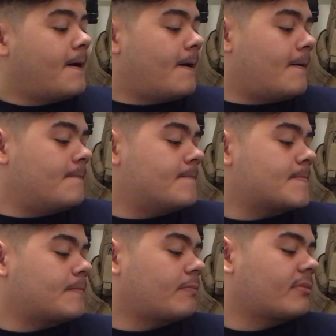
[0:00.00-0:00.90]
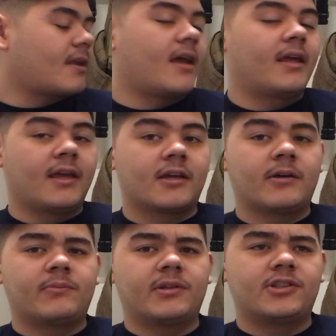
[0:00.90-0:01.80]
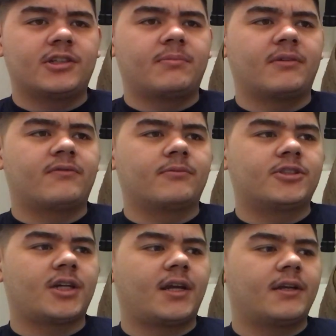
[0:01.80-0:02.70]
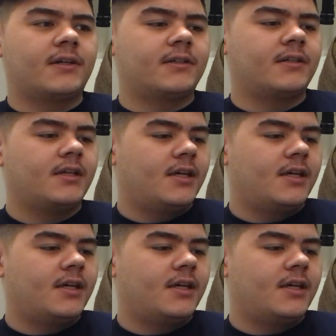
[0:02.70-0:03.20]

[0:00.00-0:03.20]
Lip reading: I had a hiccup with shipping from China.